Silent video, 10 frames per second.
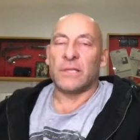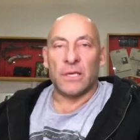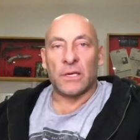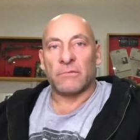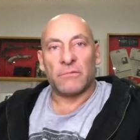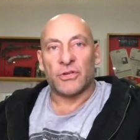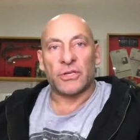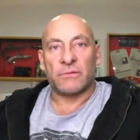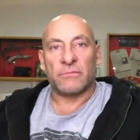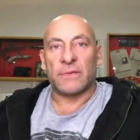you
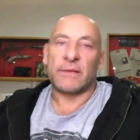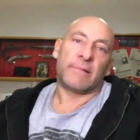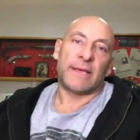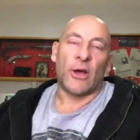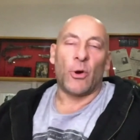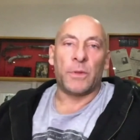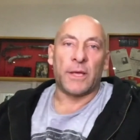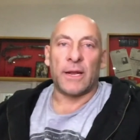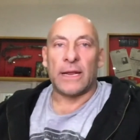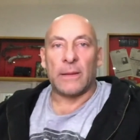just get on
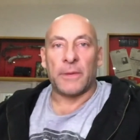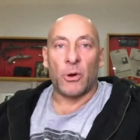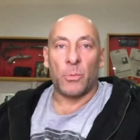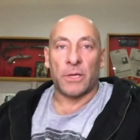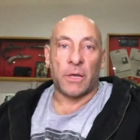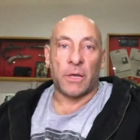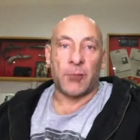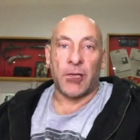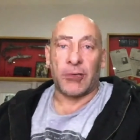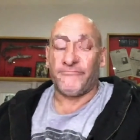with it and let them get on with it, do
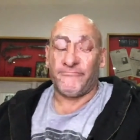you know what I mean?